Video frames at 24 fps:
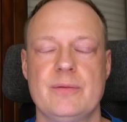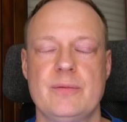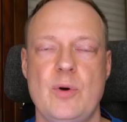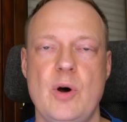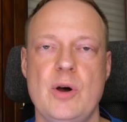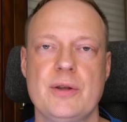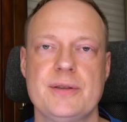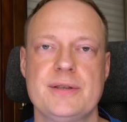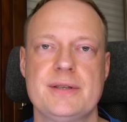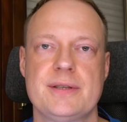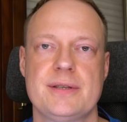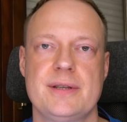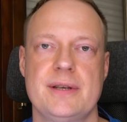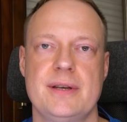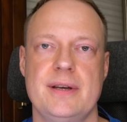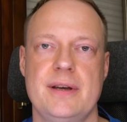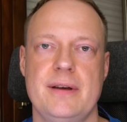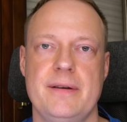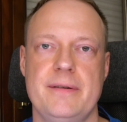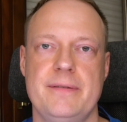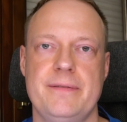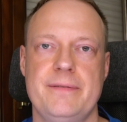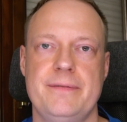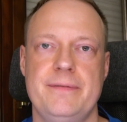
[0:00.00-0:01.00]
wants
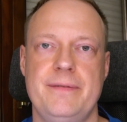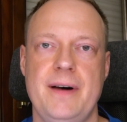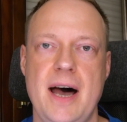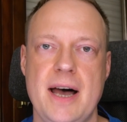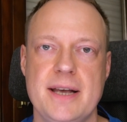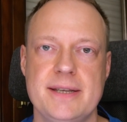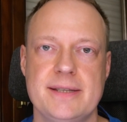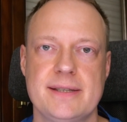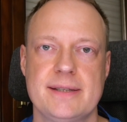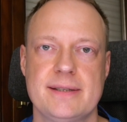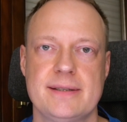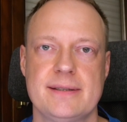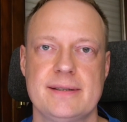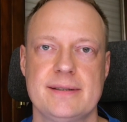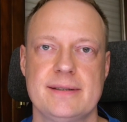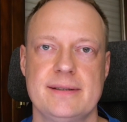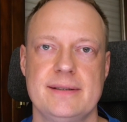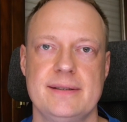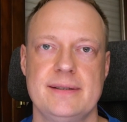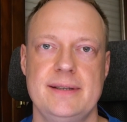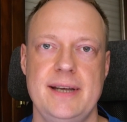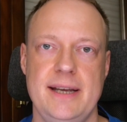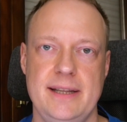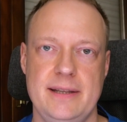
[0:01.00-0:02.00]
fast
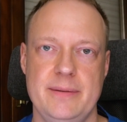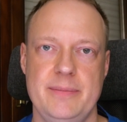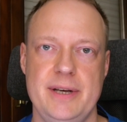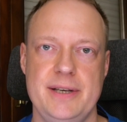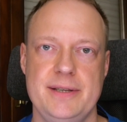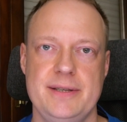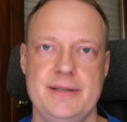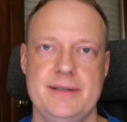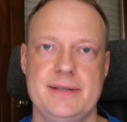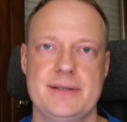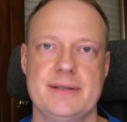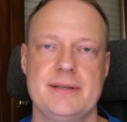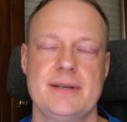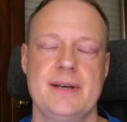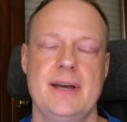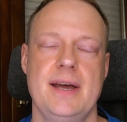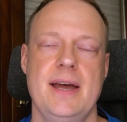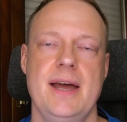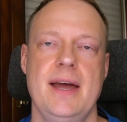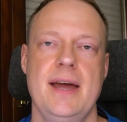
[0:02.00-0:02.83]
databases,